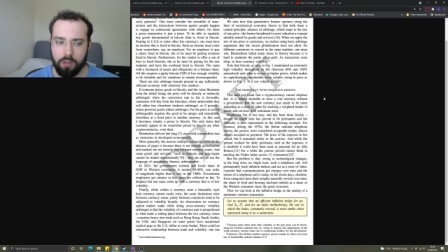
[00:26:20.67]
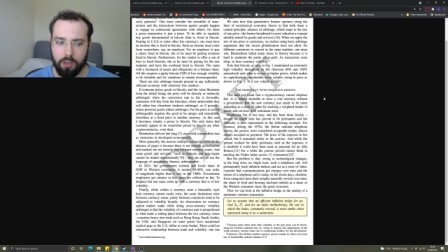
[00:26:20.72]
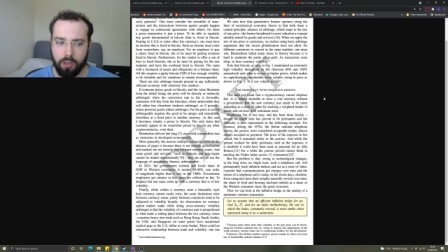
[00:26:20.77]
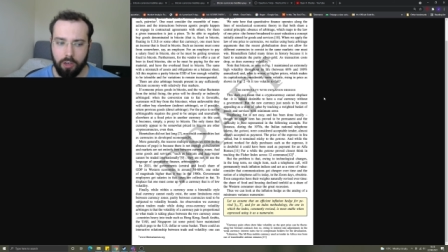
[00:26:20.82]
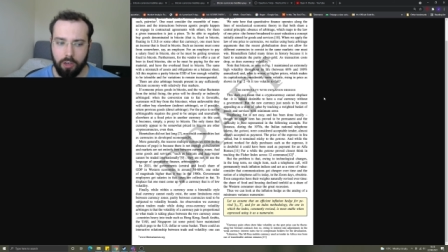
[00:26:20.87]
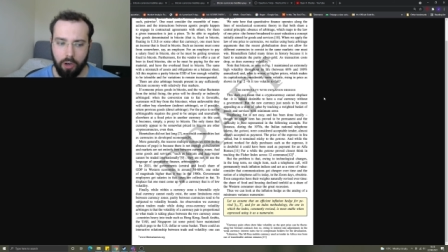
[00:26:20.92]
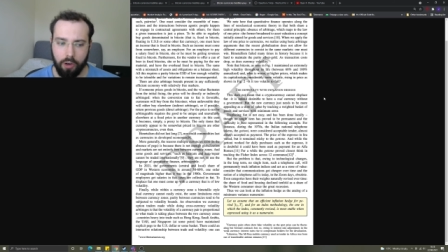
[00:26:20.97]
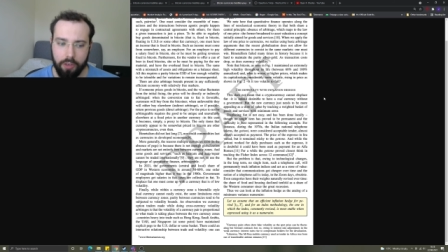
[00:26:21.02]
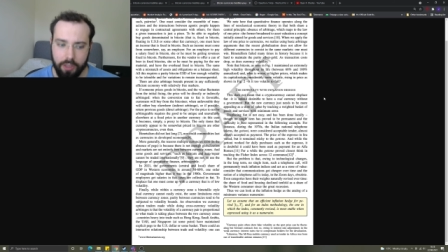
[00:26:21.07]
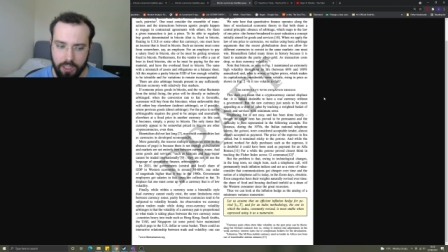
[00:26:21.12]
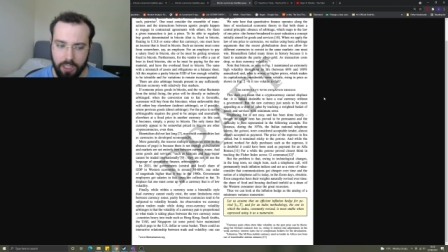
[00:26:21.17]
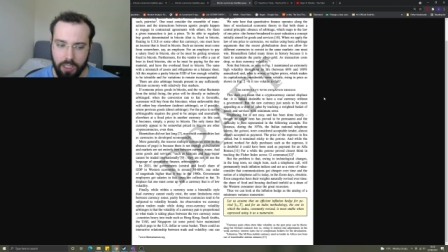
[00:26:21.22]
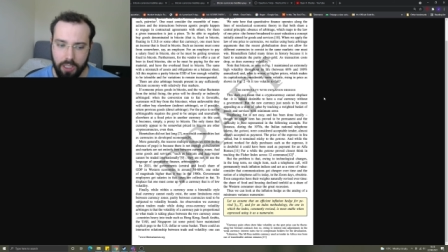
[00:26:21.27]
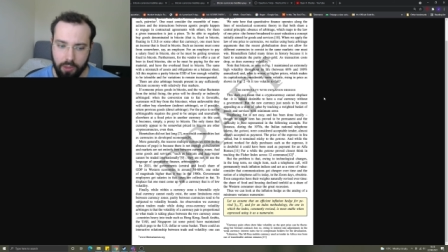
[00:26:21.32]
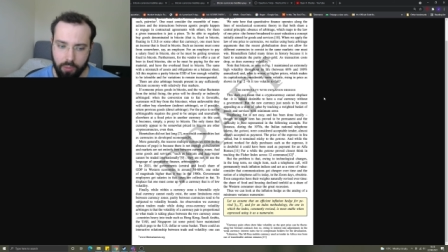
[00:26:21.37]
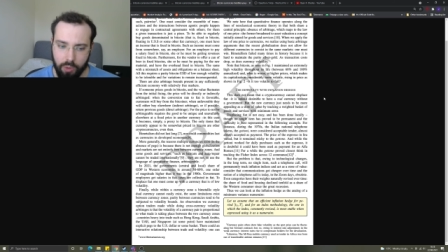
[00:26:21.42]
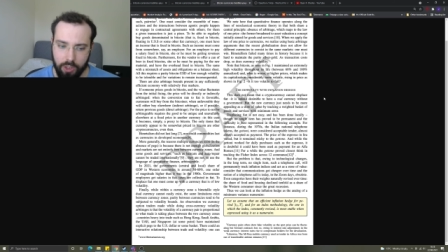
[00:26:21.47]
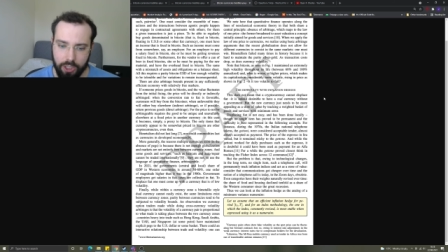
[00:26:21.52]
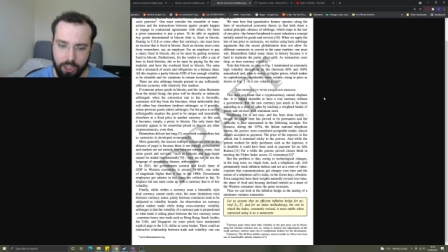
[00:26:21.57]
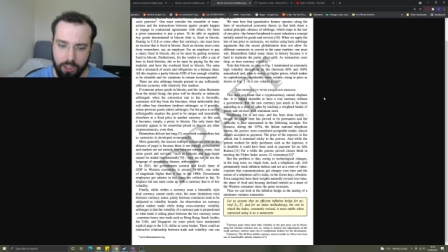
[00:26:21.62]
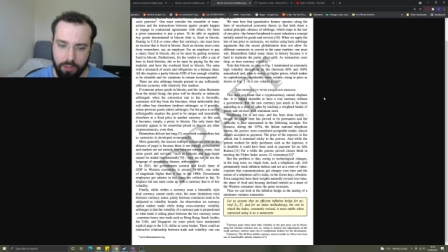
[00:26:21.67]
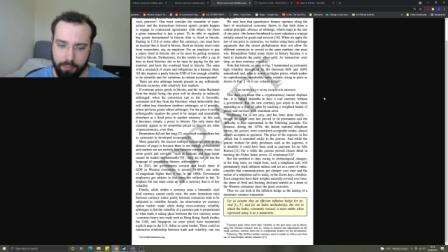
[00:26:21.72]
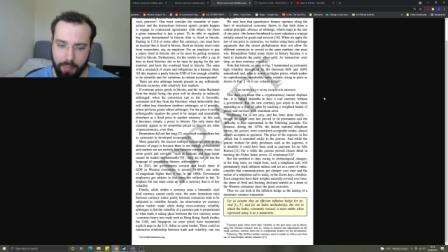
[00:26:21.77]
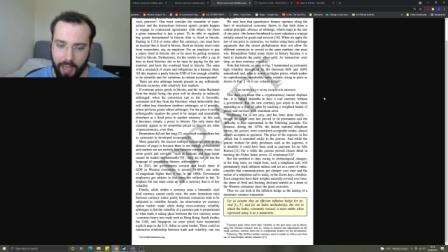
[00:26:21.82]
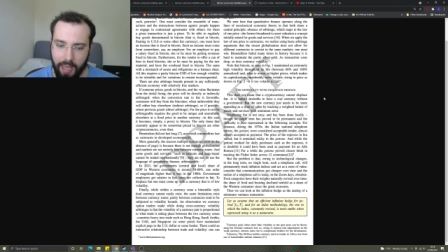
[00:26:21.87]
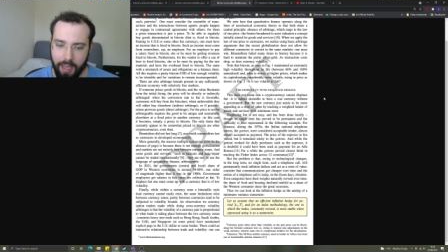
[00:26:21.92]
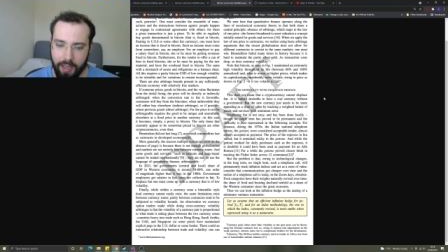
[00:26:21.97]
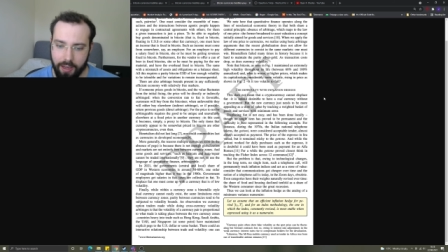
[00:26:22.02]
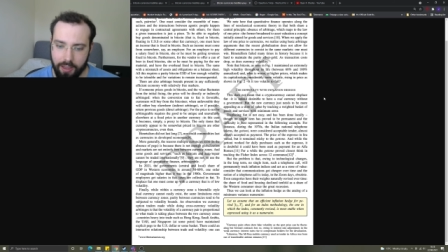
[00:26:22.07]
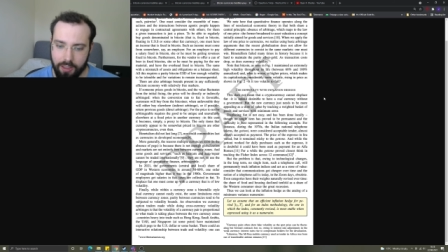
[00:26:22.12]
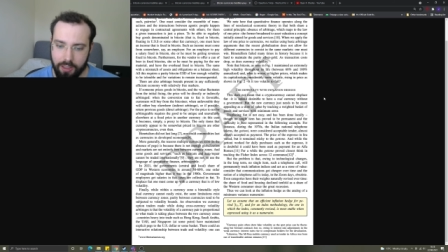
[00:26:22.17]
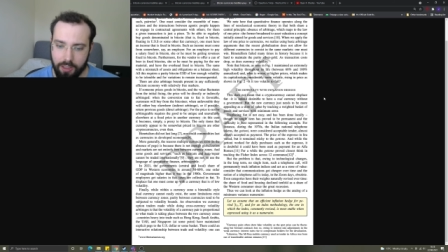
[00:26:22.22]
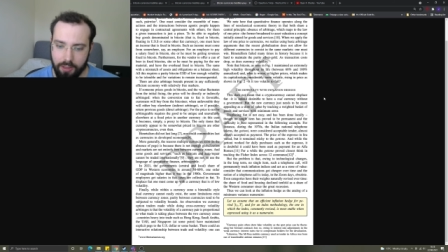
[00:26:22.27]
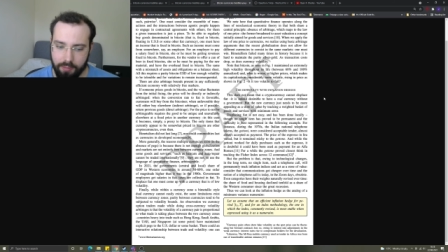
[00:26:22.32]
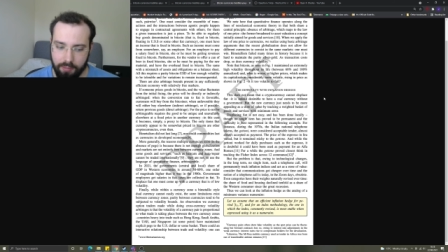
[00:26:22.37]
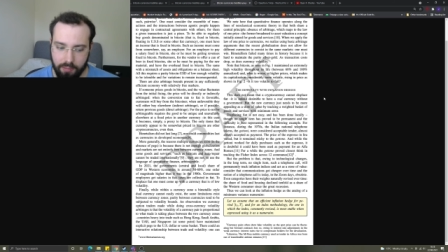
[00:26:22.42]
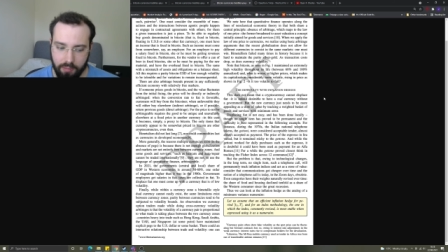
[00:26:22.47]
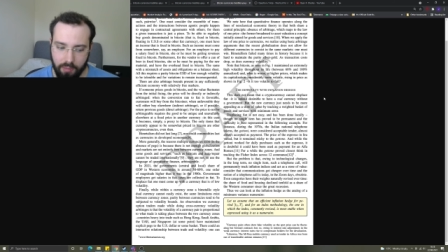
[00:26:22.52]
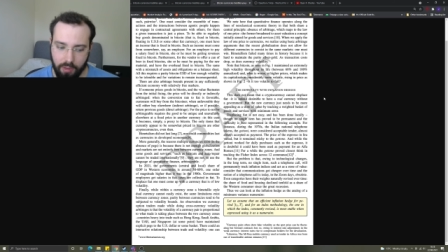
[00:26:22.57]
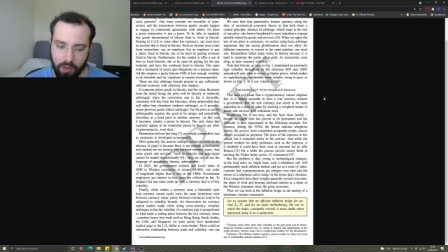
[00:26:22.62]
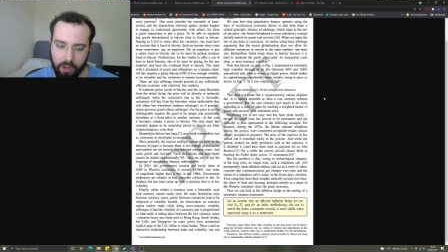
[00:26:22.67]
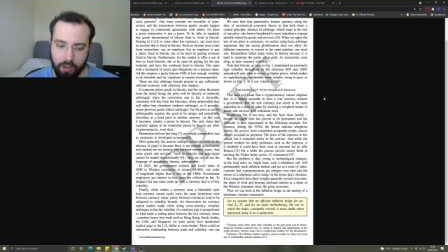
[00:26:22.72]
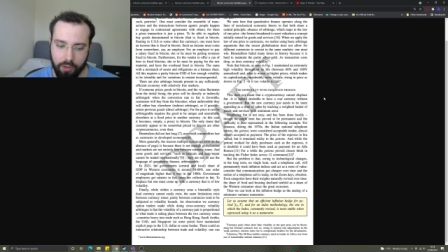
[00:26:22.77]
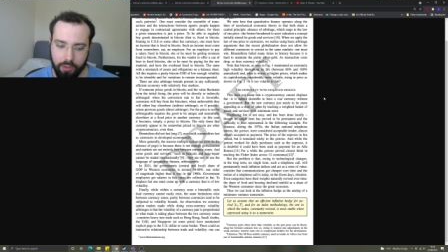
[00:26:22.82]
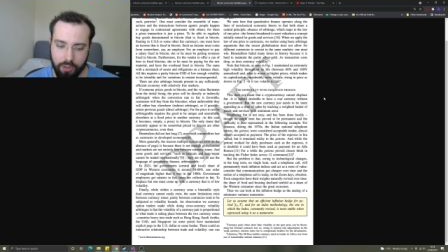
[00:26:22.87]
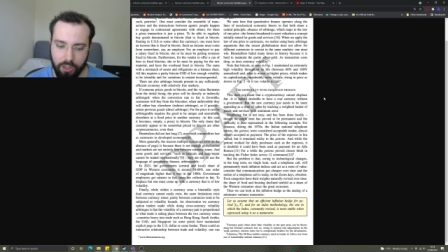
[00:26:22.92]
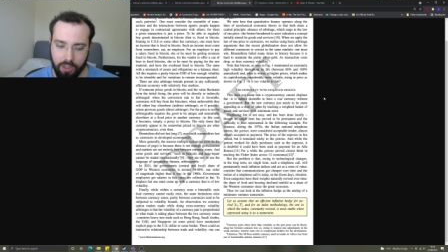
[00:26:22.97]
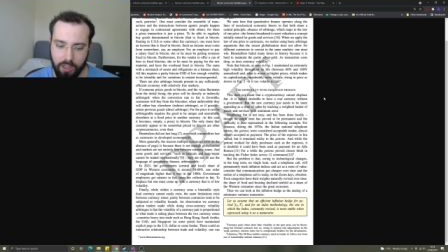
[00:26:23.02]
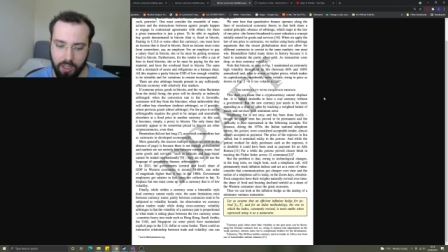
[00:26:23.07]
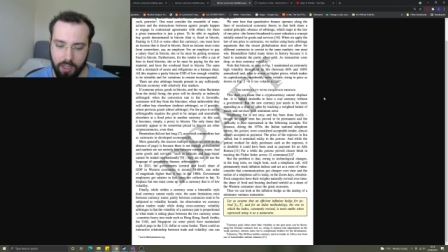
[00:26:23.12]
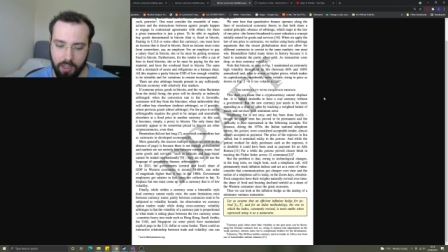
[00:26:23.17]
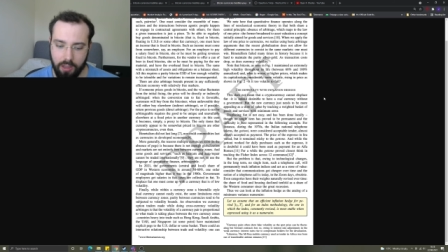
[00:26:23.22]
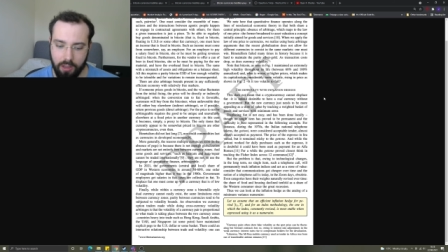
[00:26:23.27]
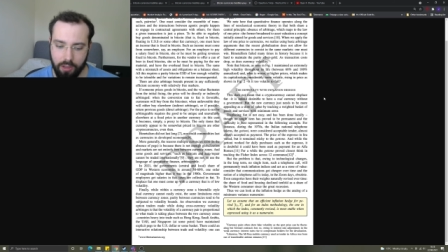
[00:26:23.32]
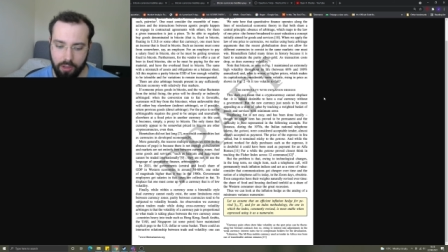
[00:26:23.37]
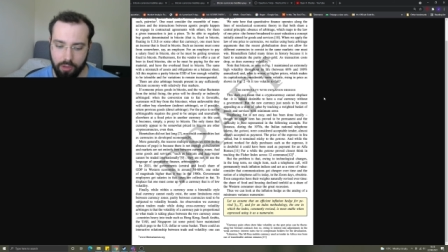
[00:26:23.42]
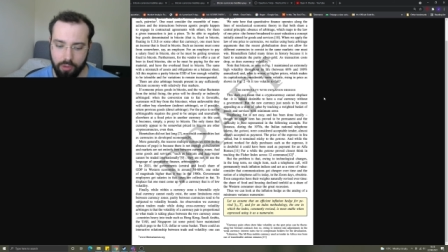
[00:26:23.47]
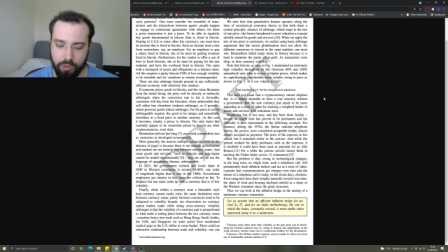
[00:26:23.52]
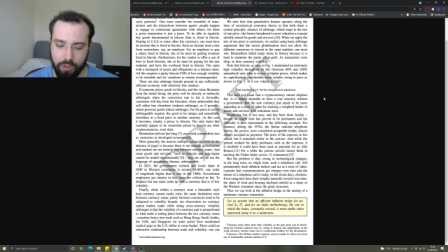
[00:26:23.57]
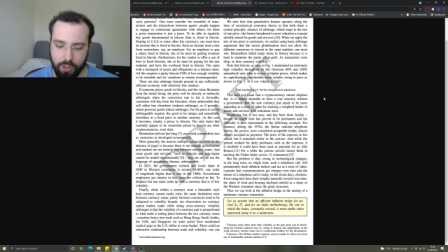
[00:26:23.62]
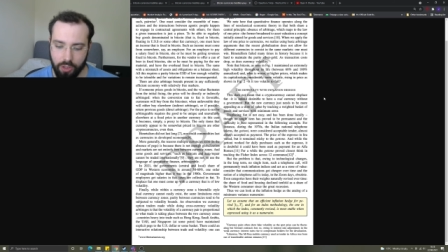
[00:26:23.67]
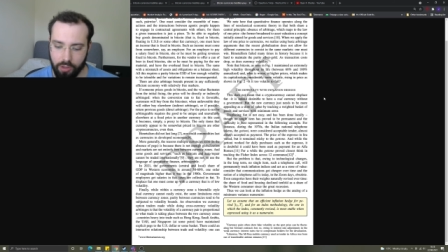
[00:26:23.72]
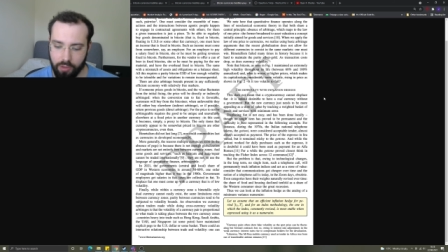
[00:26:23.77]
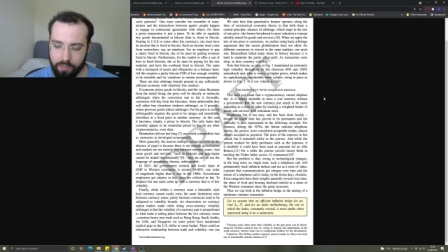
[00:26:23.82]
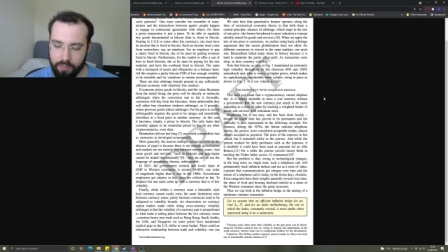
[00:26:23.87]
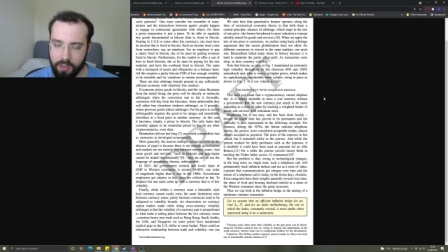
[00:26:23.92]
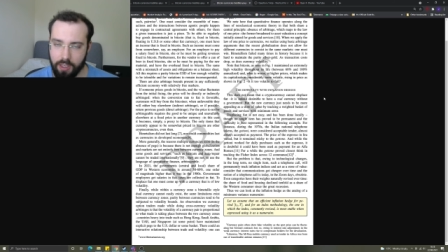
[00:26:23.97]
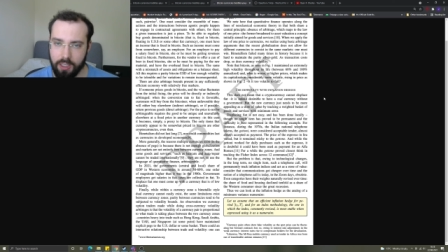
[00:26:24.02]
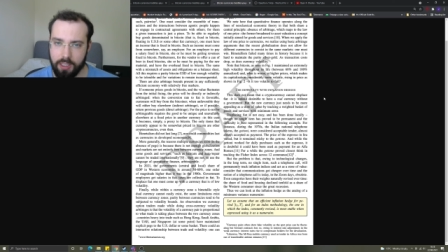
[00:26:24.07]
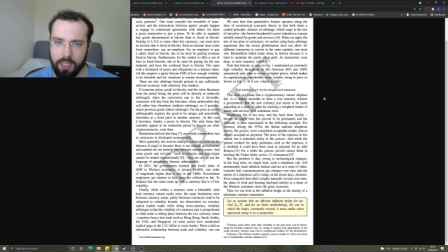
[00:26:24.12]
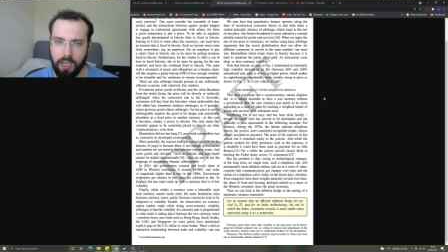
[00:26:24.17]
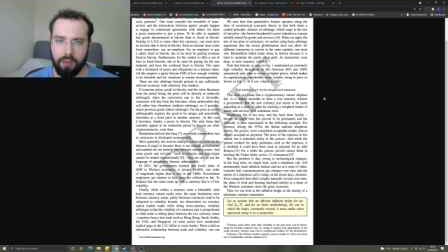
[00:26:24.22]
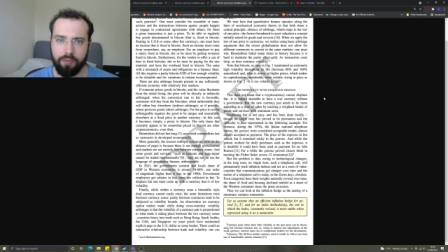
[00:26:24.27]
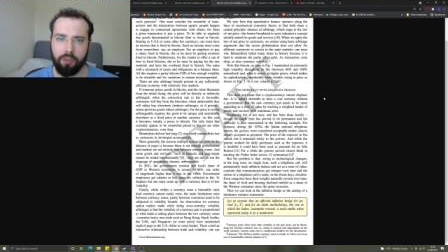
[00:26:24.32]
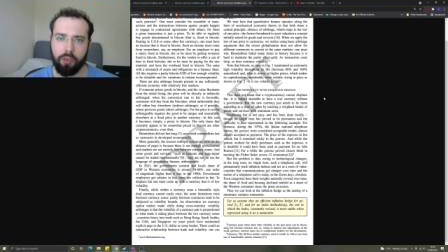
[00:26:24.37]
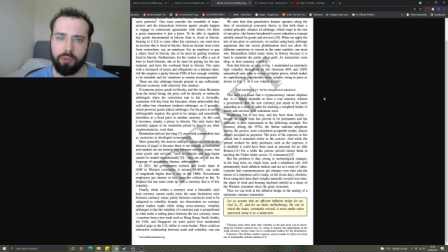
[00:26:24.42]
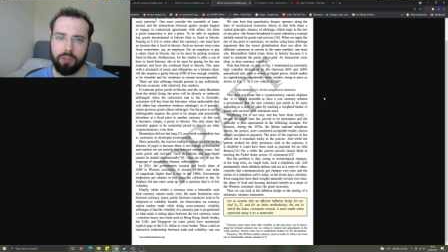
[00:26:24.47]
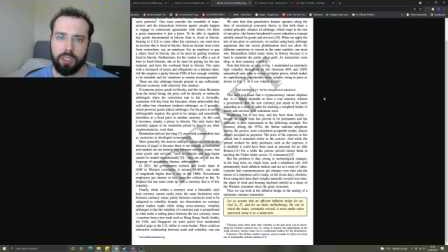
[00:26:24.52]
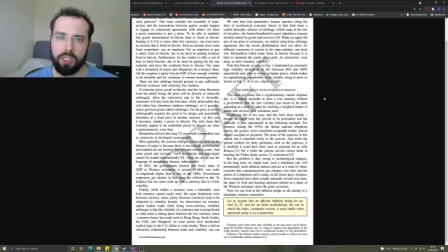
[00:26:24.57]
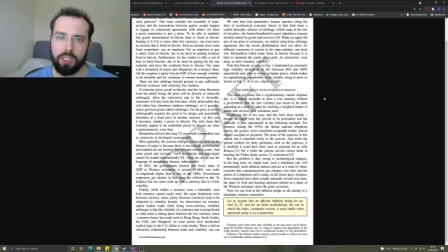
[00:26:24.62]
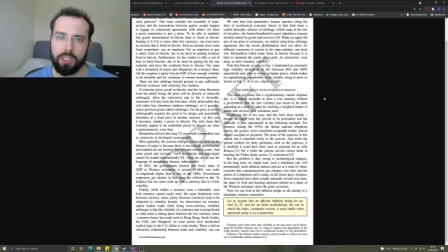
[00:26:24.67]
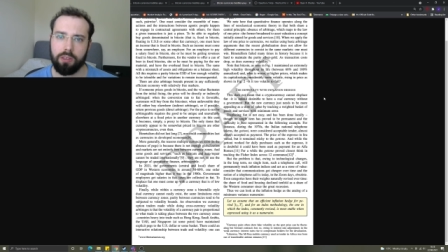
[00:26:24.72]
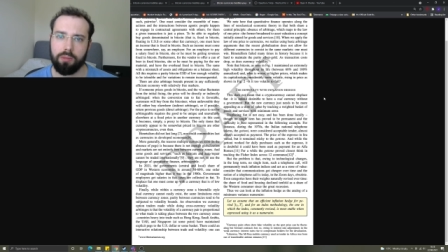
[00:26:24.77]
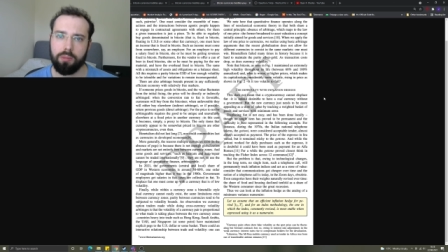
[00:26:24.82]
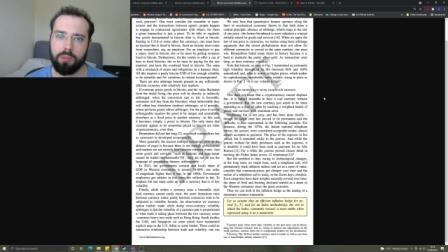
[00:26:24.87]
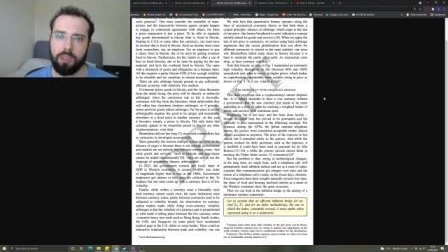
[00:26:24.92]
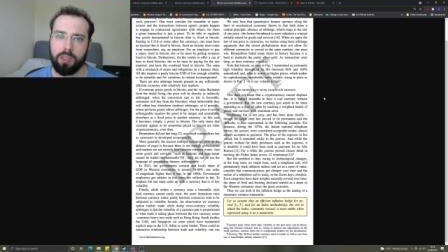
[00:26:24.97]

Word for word: currency, which is pegged, you know, to the use of the telephone system,